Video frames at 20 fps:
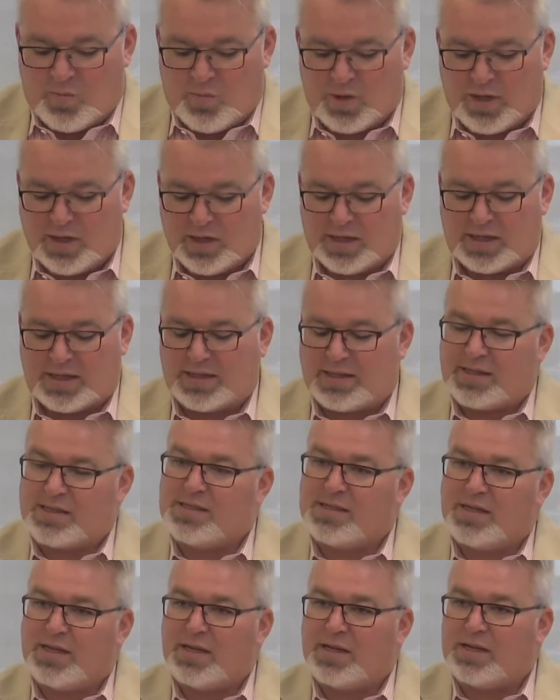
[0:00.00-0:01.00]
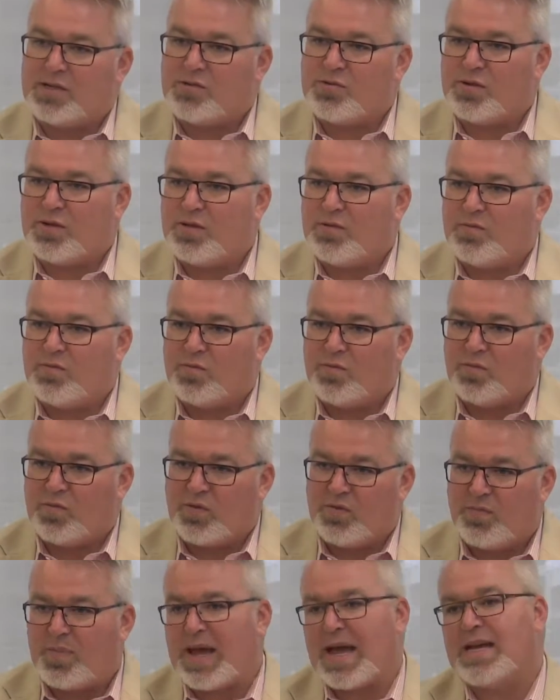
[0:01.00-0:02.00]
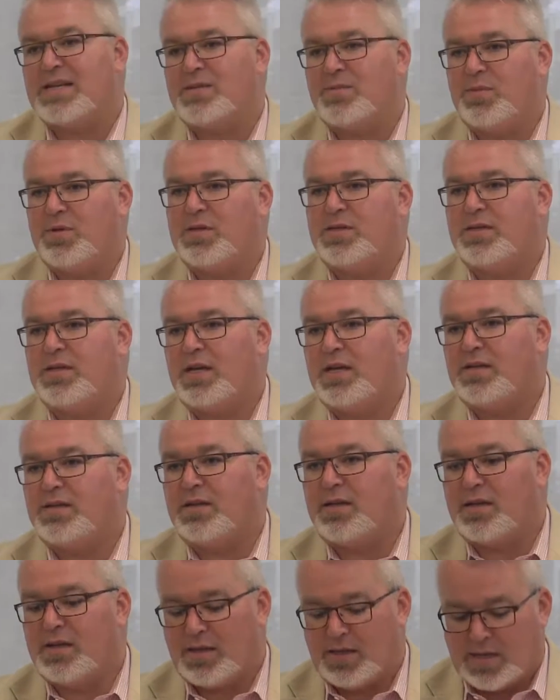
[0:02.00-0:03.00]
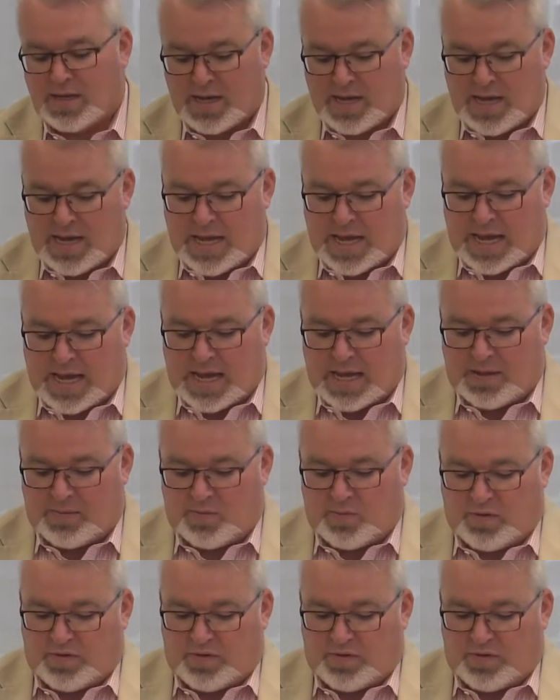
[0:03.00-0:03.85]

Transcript: When you look at the seed industry, we've passed Bill C-18,